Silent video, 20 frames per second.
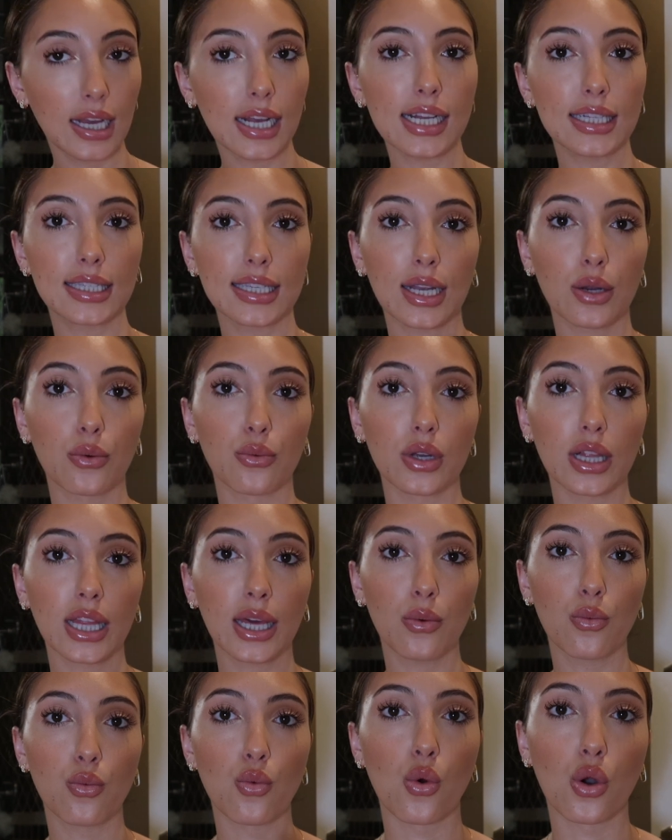It's like
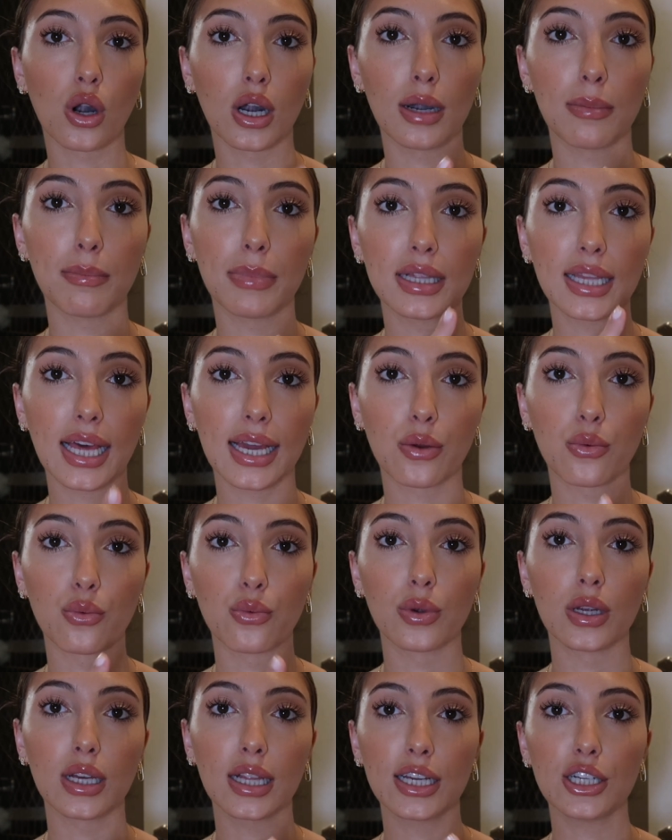really warm, but like
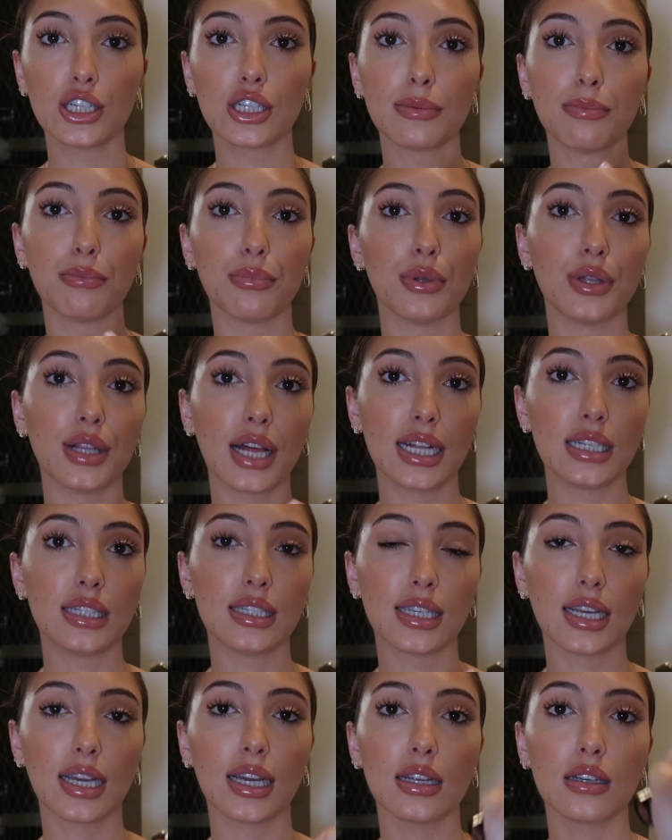really just
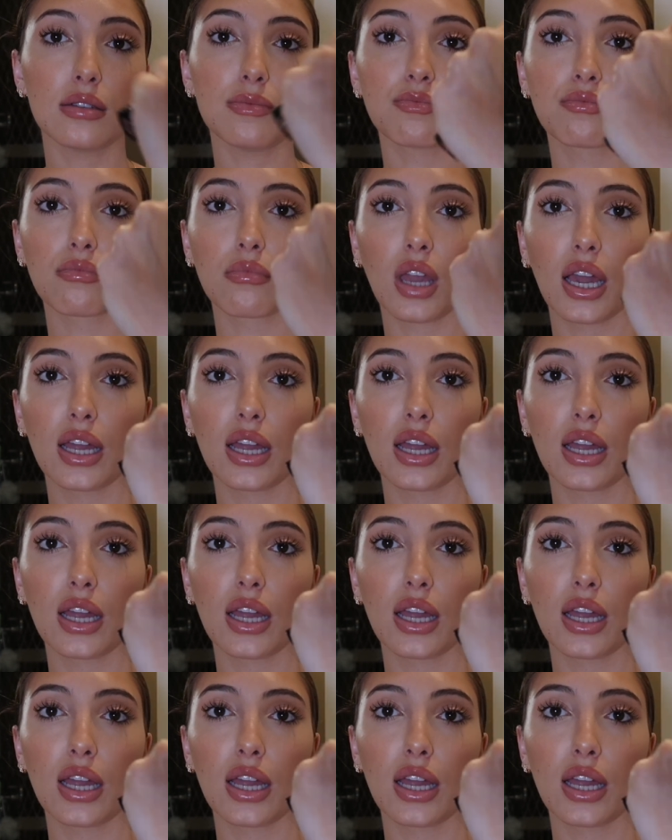blends in.